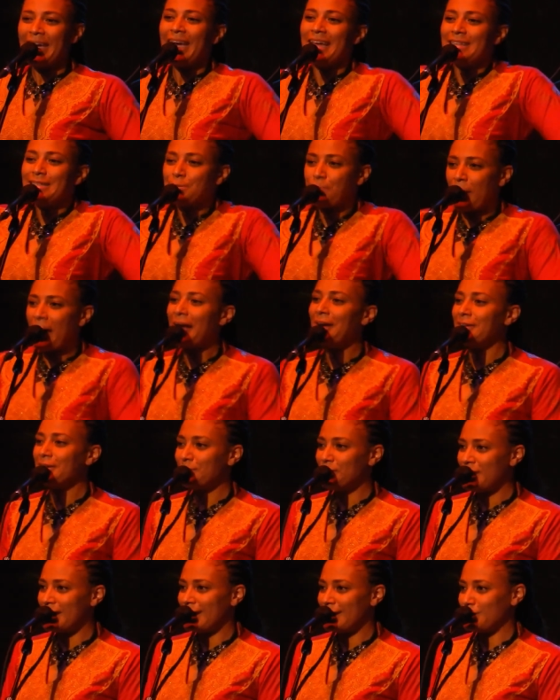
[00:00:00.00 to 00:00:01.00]

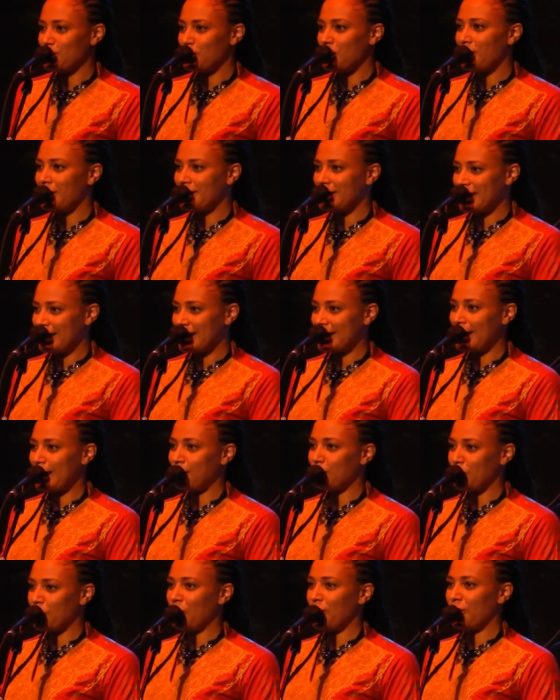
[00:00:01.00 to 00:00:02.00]
inspiring me as well, thinking
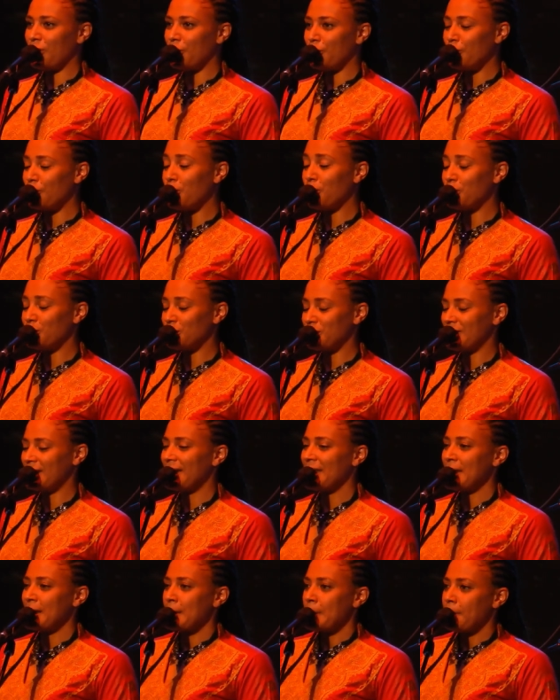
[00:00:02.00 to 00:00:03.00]
I'm not alone.
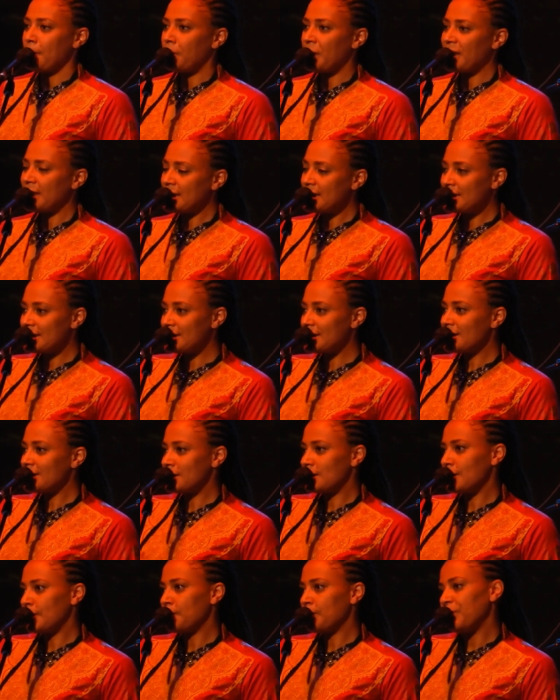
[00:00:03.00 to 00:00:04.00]
But this
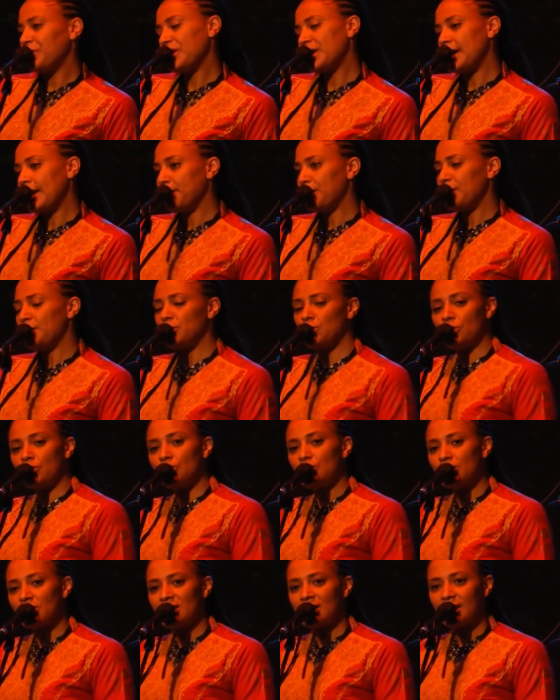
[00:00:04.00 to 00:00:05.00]
system that I'm
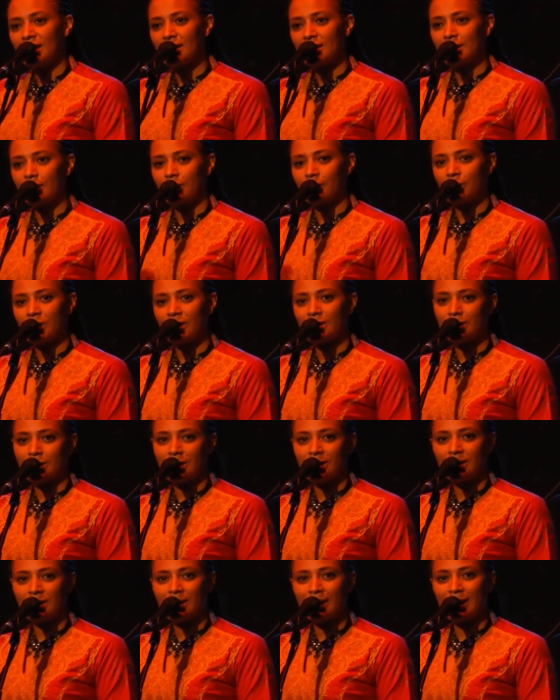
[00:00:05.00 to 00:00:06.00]
introducing is the first
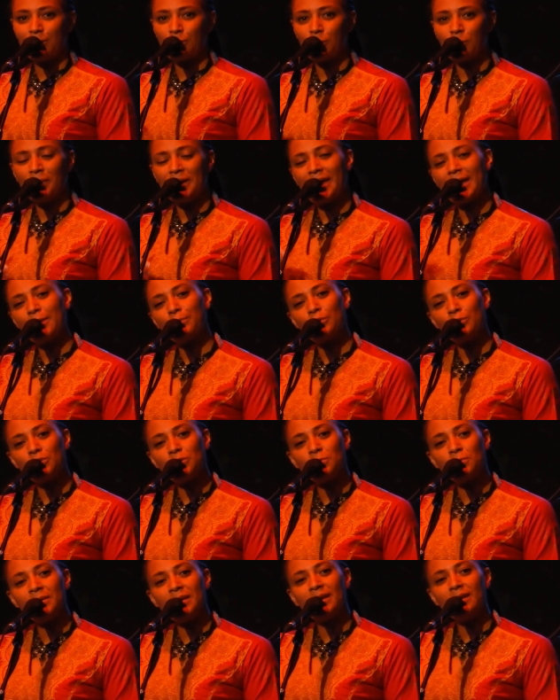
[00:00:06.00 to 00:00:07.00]
that will be able
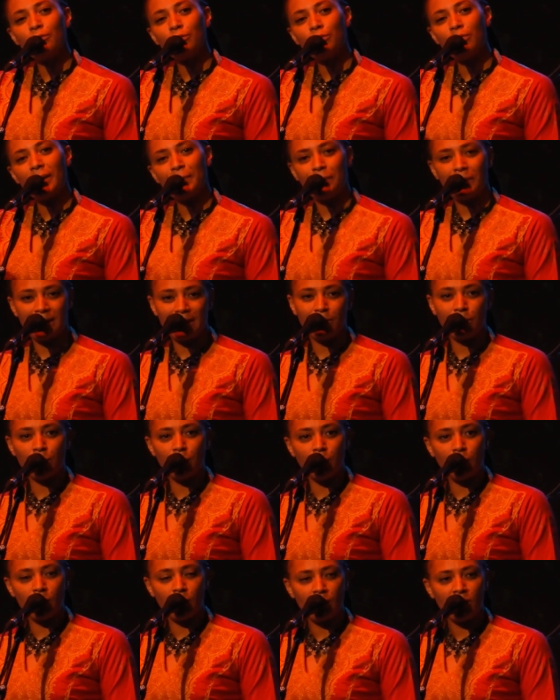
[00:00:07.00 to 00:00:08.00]
to be
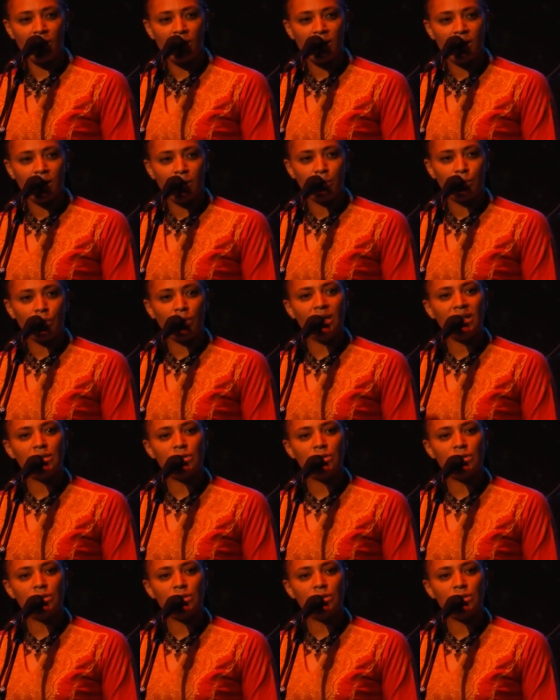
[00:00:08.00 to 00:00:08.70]
replicable, put